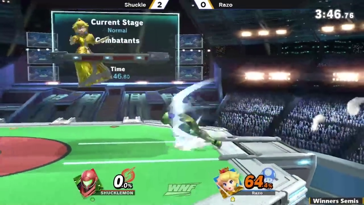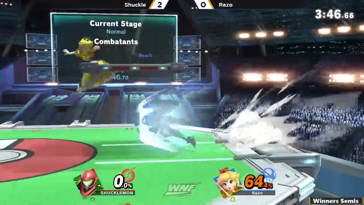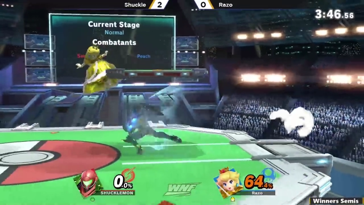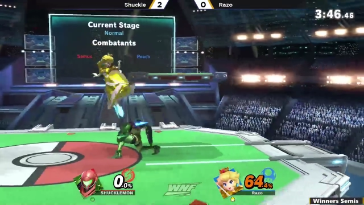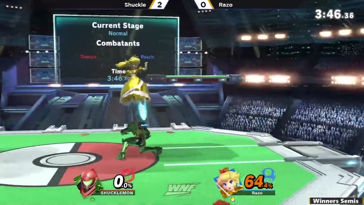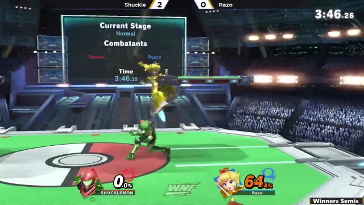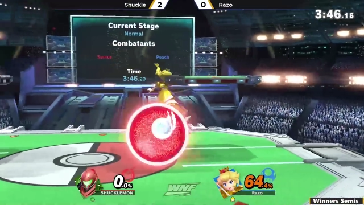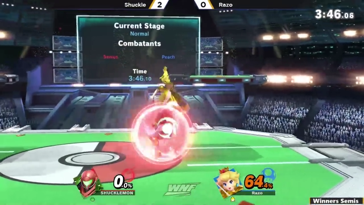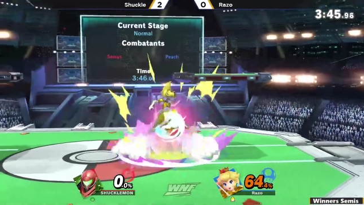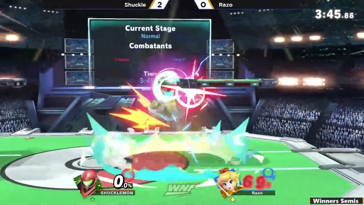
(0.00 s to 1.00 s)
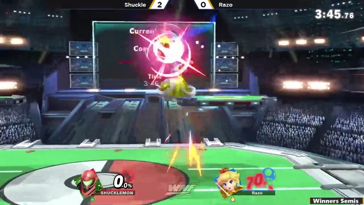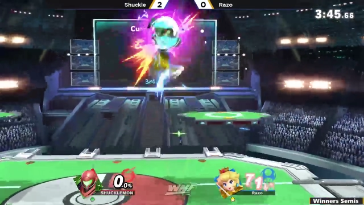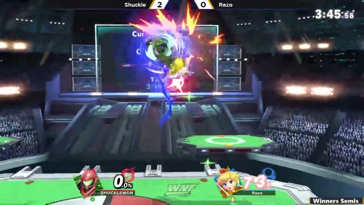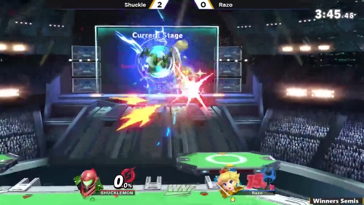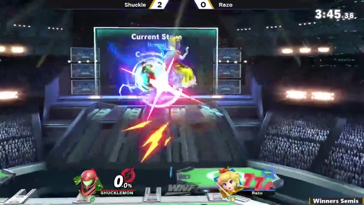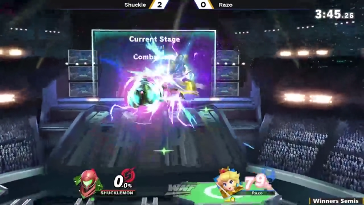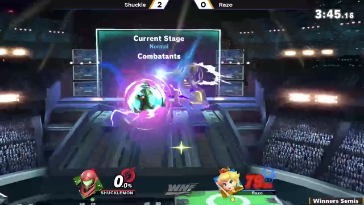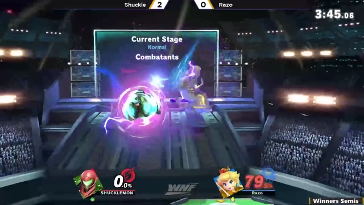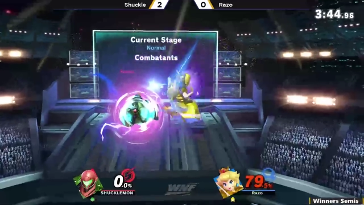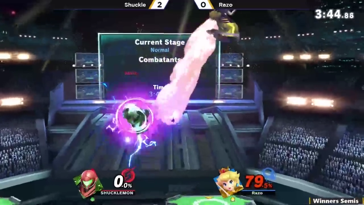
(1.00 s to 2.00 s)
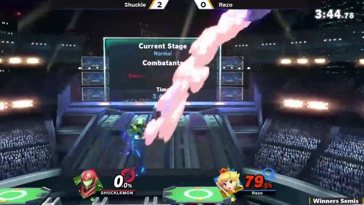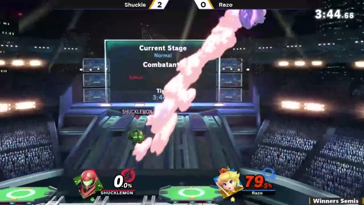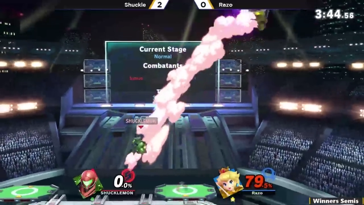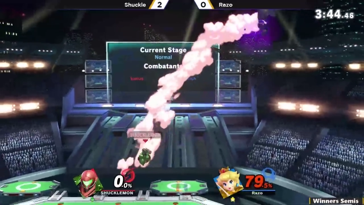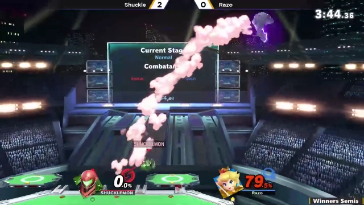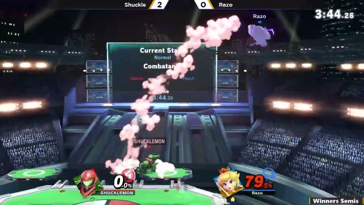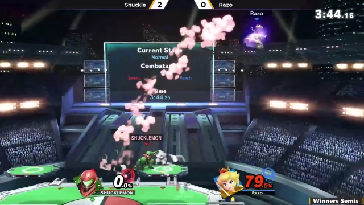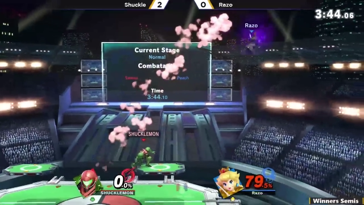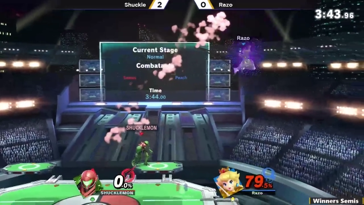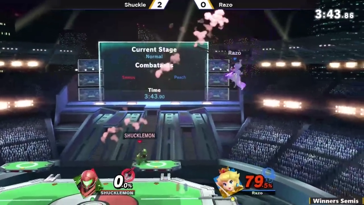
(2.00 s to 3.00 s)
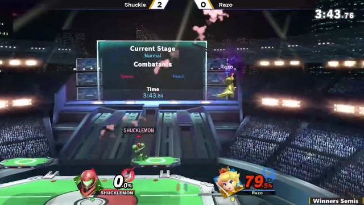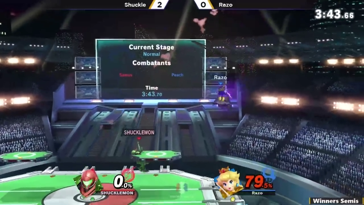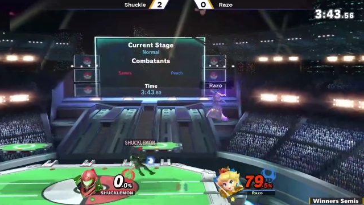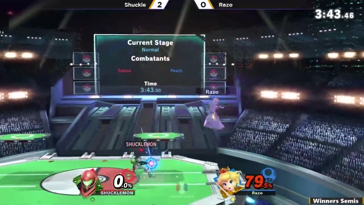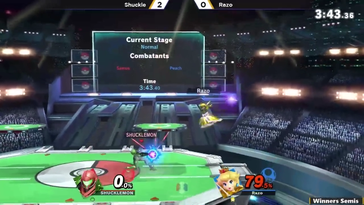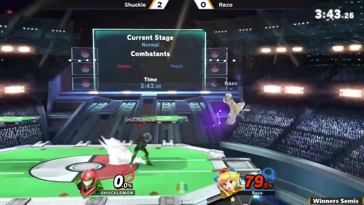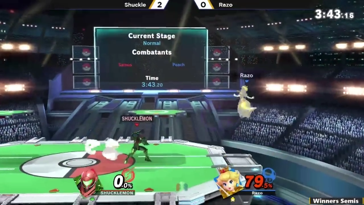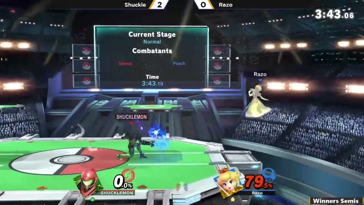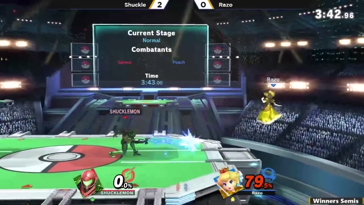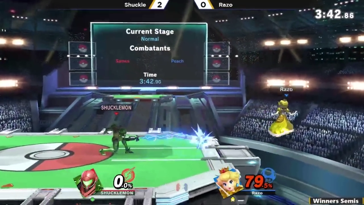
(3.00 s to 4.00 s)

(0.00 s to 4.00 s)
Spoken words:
(no speaker visible)